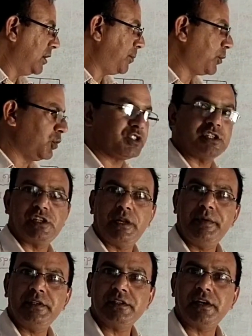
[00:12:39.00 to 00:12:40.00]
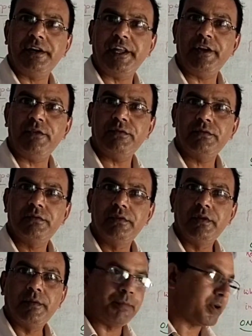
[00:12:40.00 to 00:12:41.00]
the process remains continued
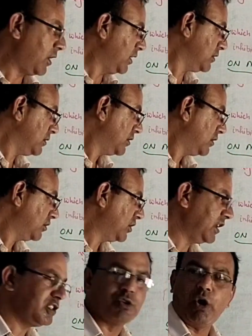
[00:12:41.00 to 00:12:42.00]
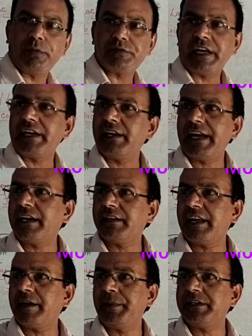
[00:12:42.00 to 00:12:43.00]
because there is no obstacle can
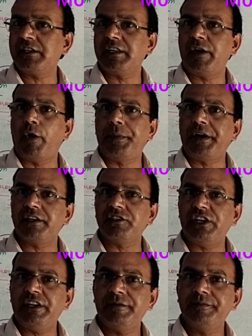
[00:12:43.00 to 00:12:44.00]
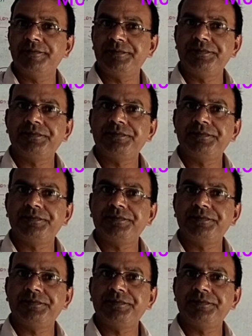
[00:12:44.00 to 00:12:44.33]
take place at the operator gene.